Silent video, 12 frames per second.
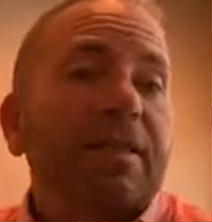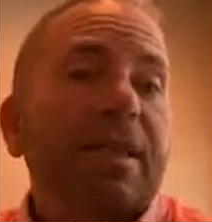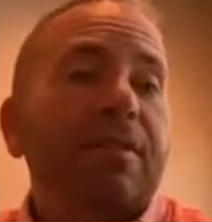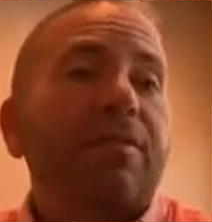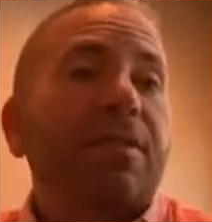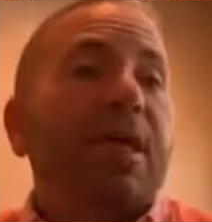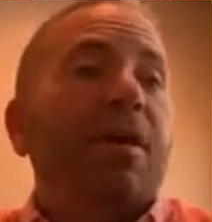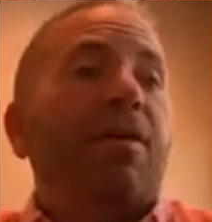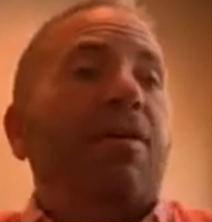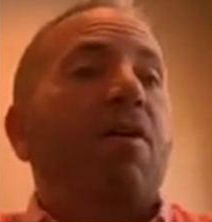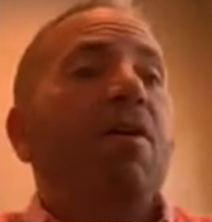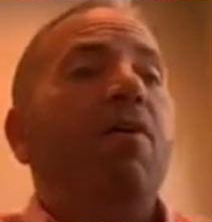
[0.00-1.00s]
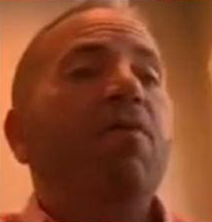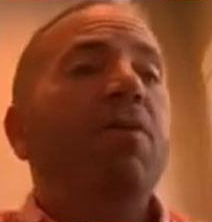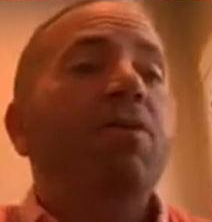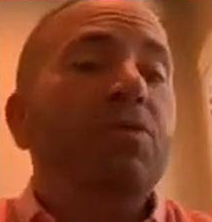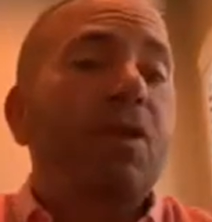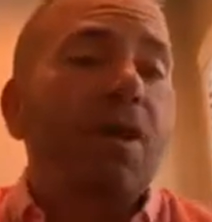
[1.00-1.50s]
that
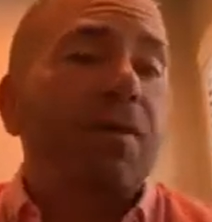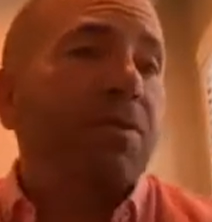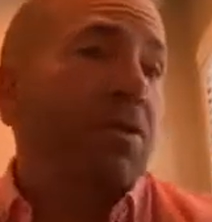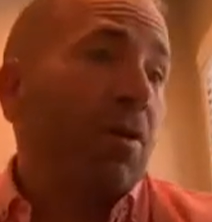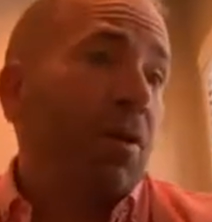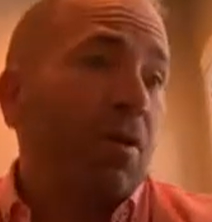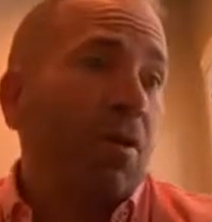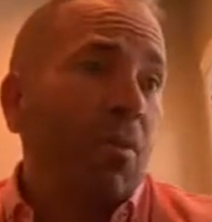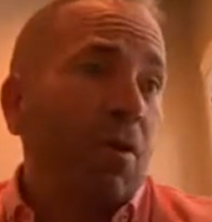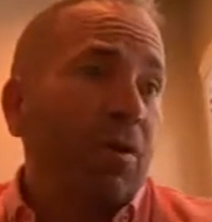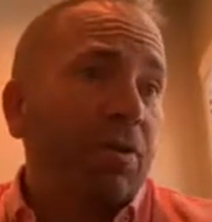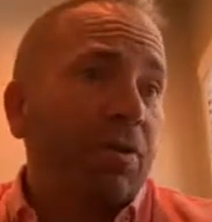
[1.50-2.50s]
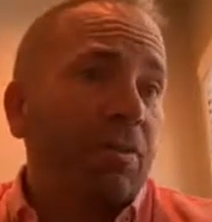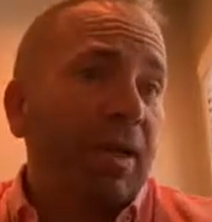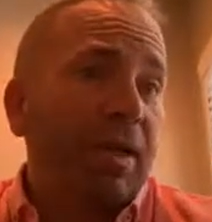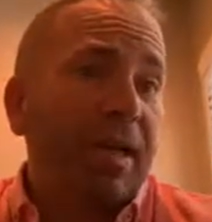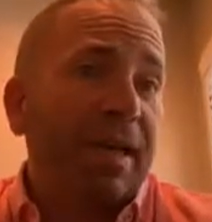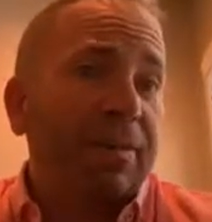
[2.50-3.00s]
almost all of Chicago water
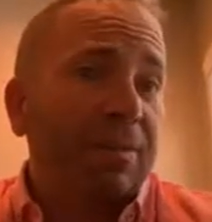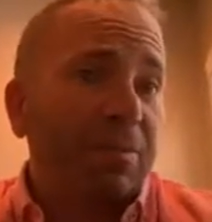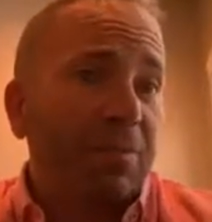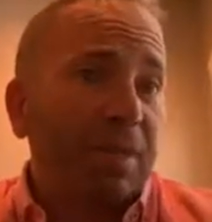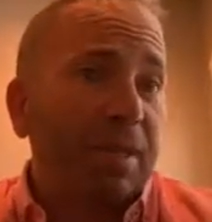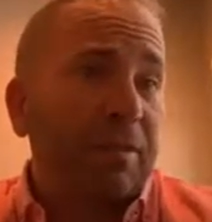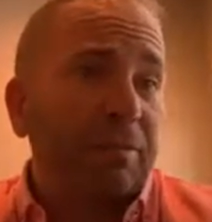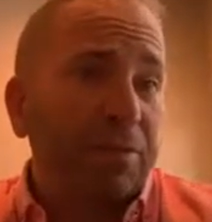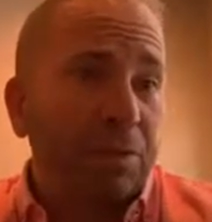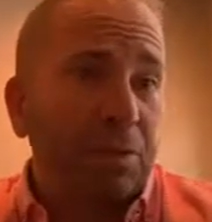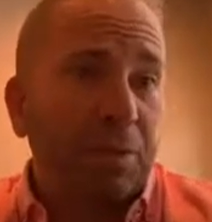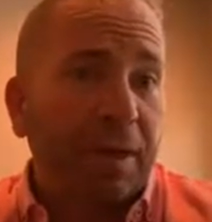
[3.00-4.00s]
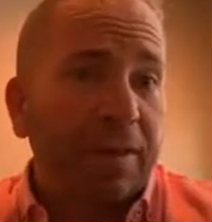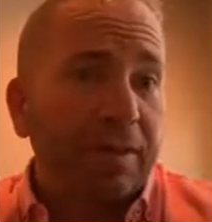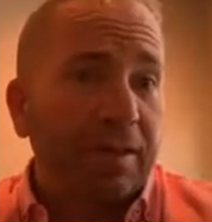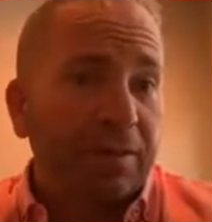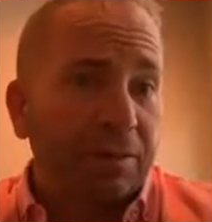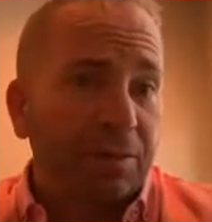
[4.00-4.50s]
supply has is
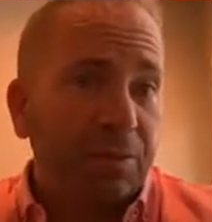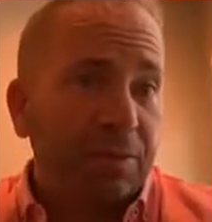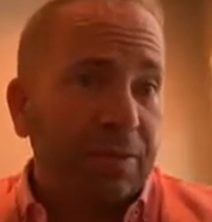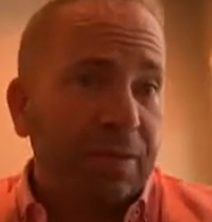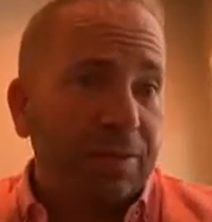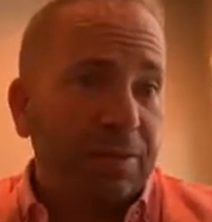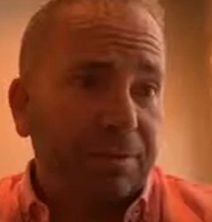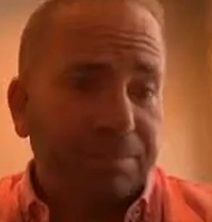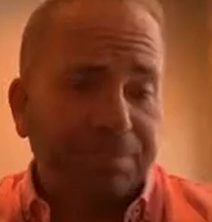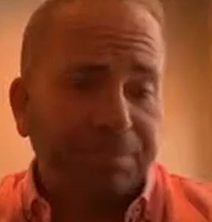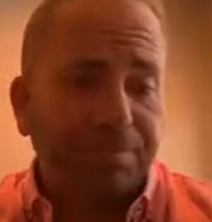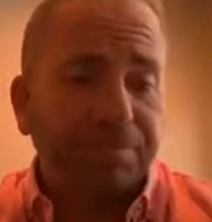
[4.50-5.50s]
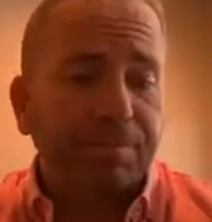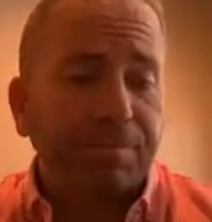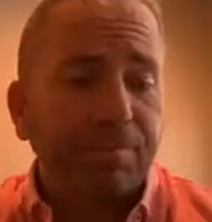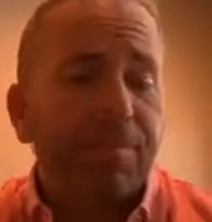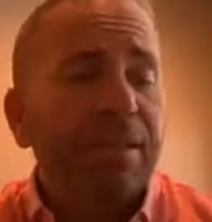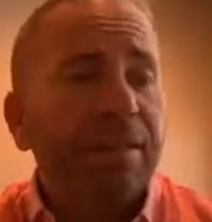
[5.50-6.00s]
radium-228 and 226.
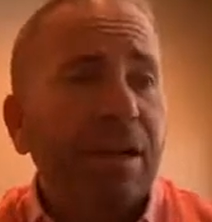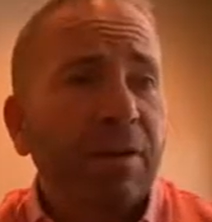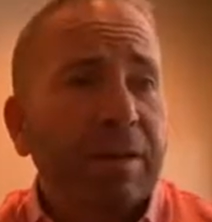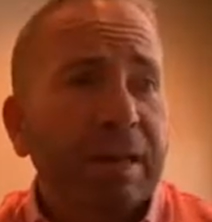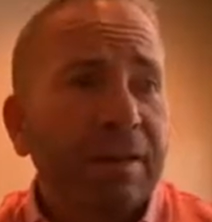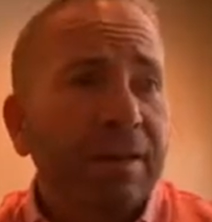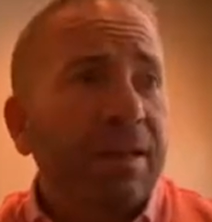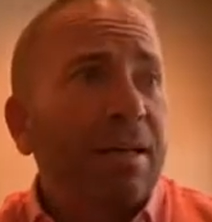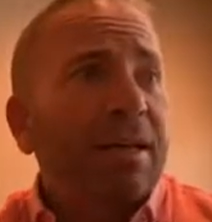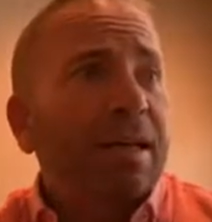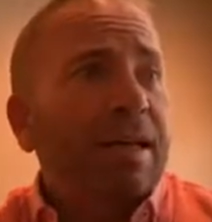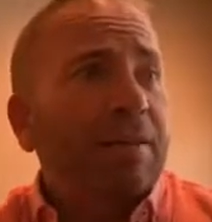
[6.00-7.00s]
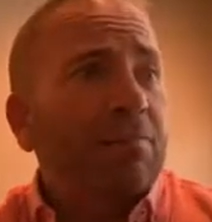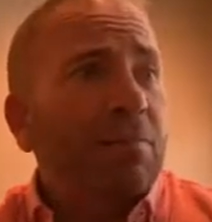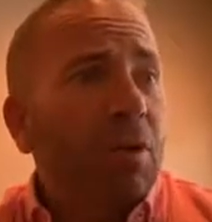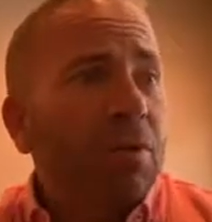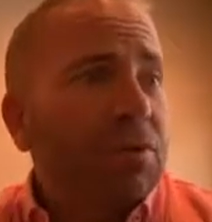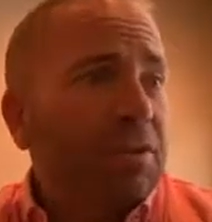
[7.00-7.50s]
Now again, in
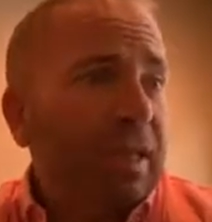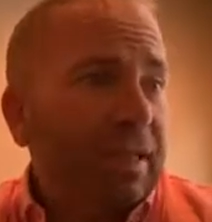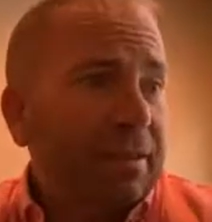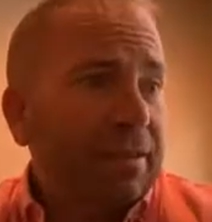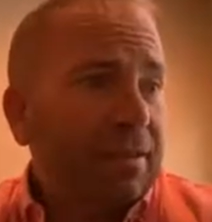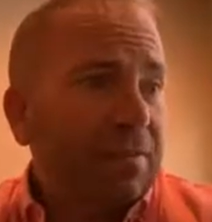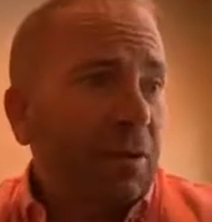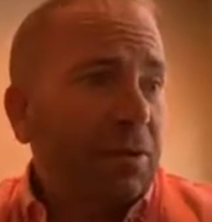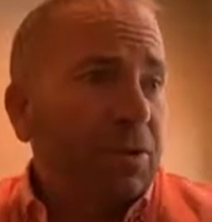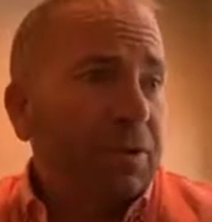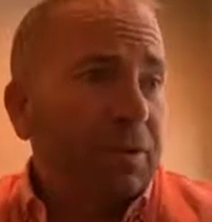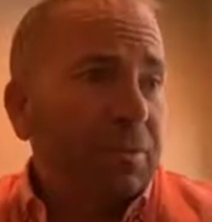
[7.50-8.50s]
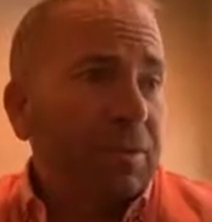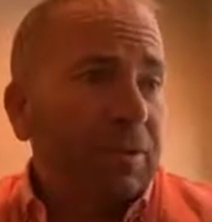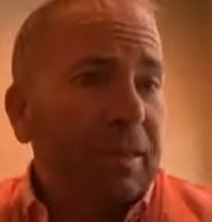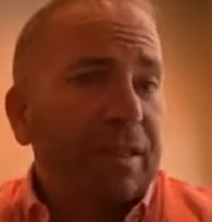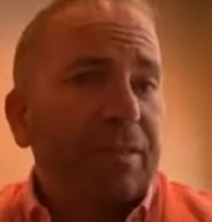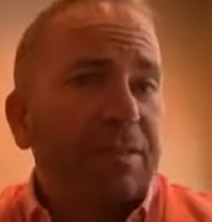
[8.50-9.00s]
most cases, most
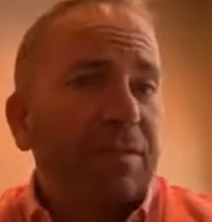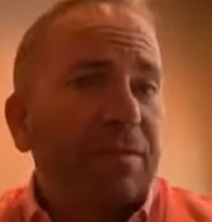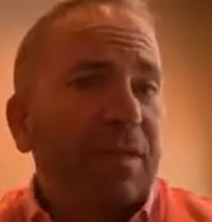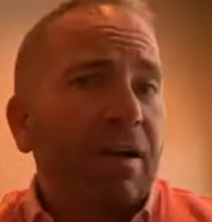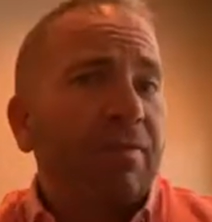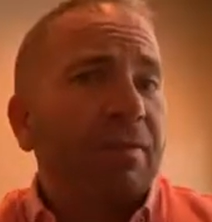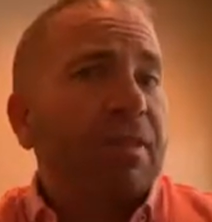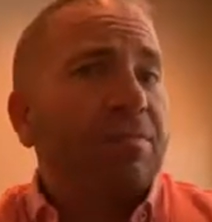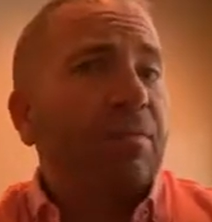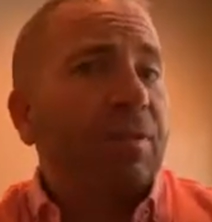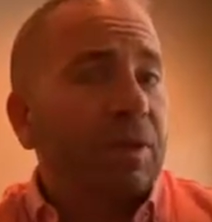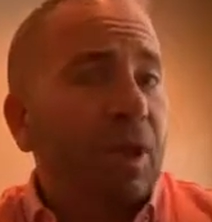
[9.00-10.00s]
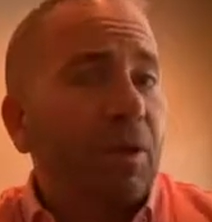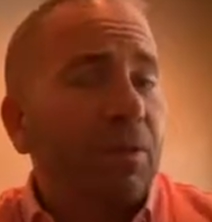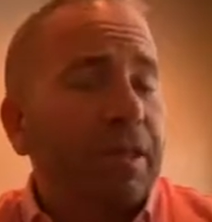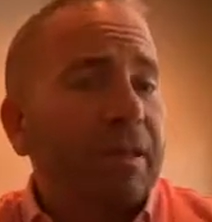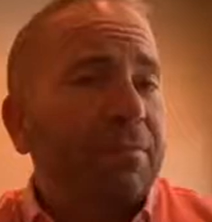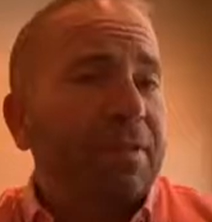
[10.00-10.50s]
communities, the level is below
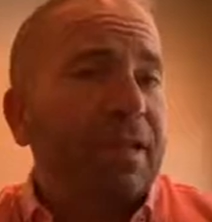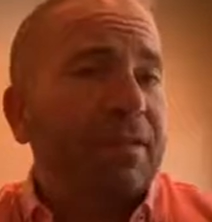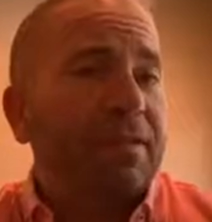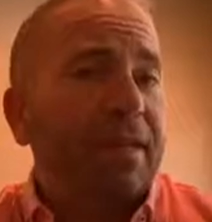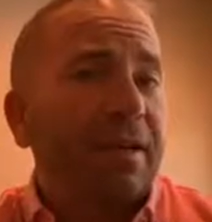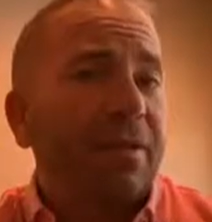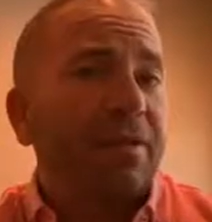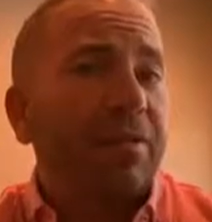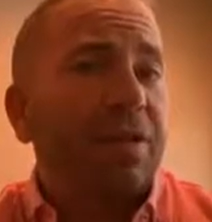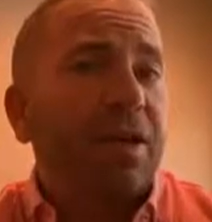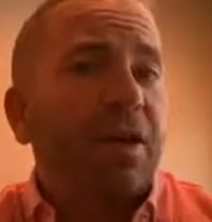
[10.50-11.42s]
EPA standards.